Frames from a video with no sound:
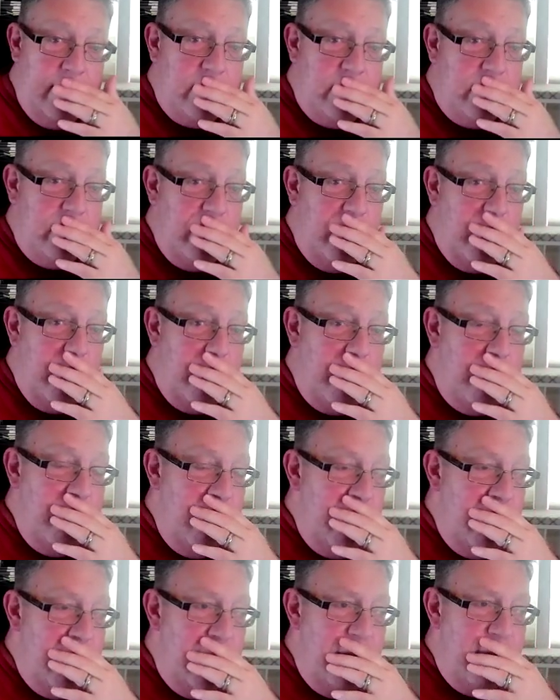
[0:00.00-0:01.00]
And
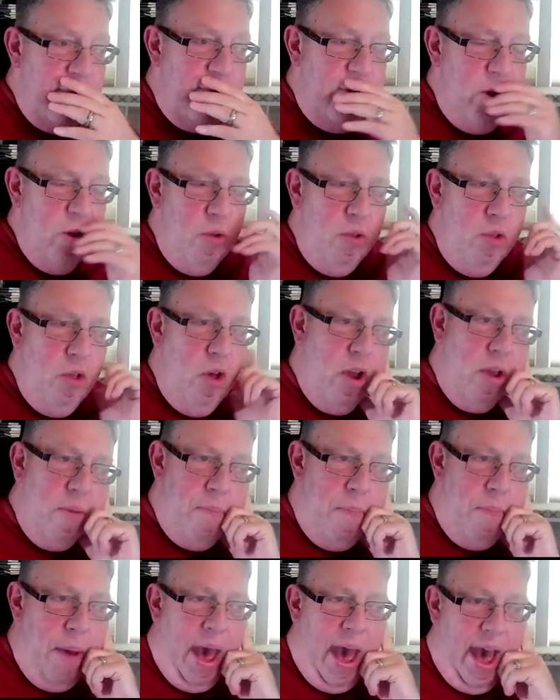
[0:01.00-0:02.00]
so if you
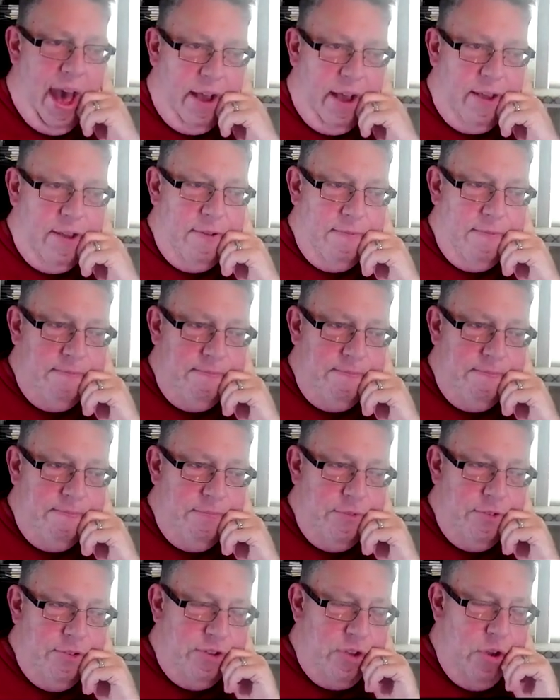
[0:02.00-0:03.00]
look back,
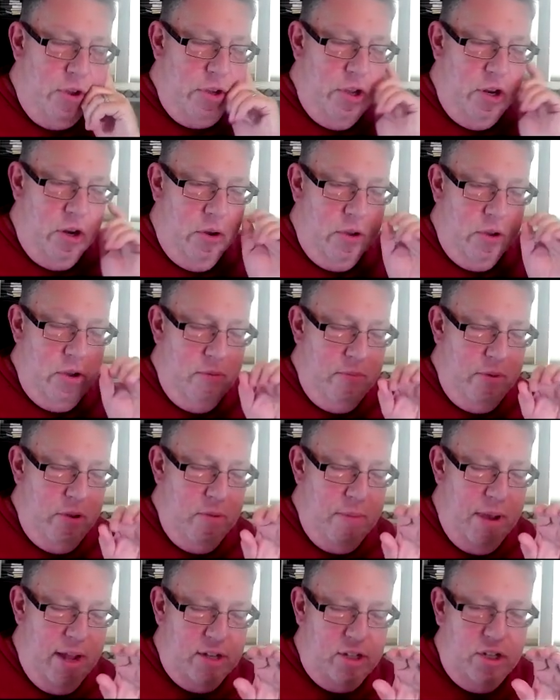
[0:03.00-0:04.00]
so, you
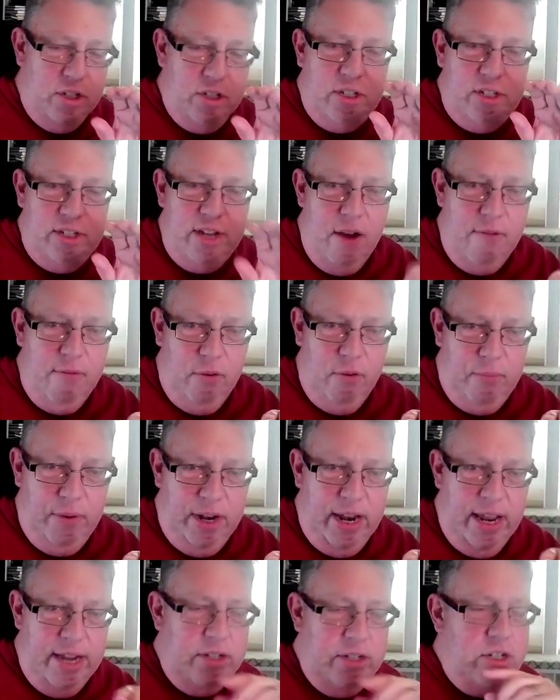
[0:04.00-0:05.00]
mentioned several
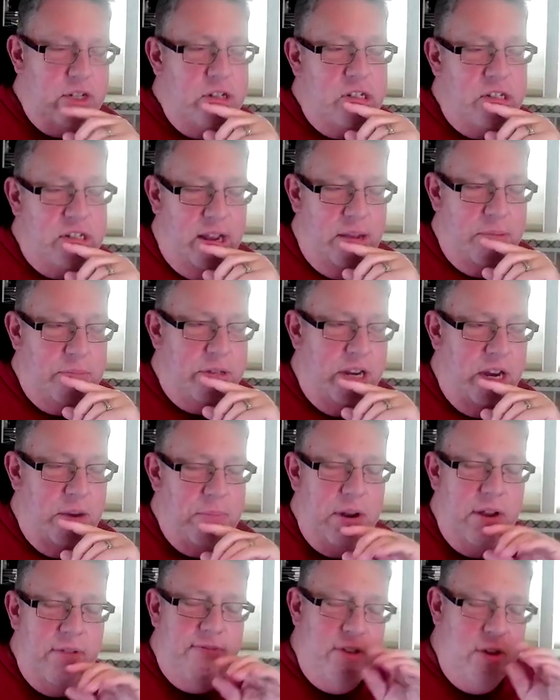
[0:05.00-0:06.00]
relationships
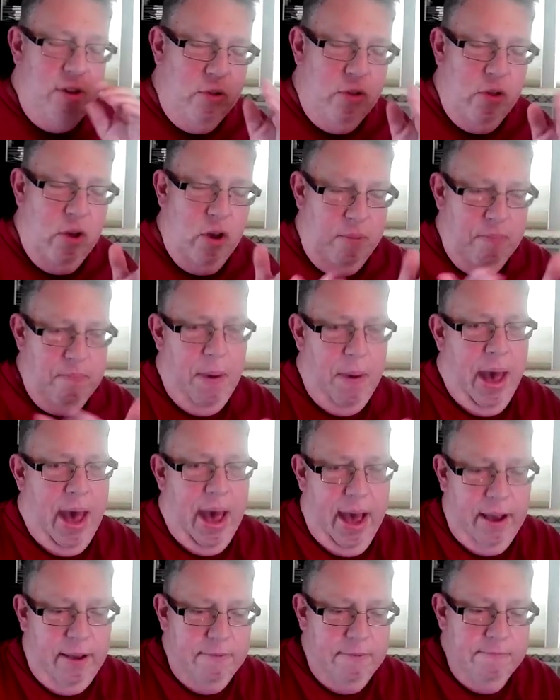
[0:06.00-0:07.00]
here, but if you look
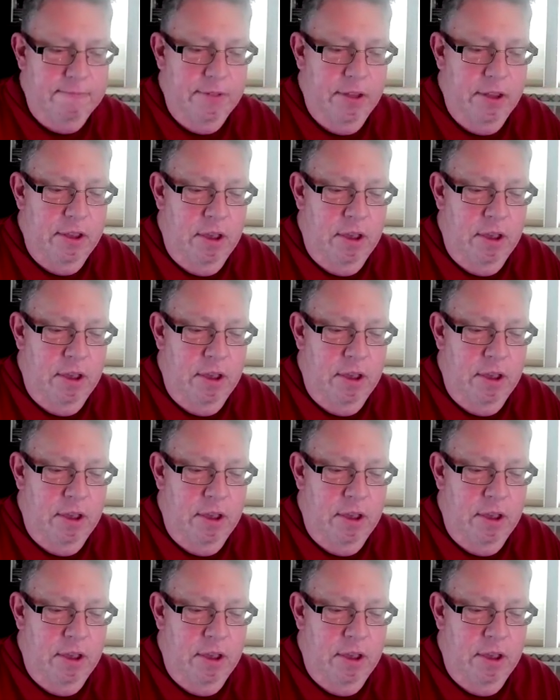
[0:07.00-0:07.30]
back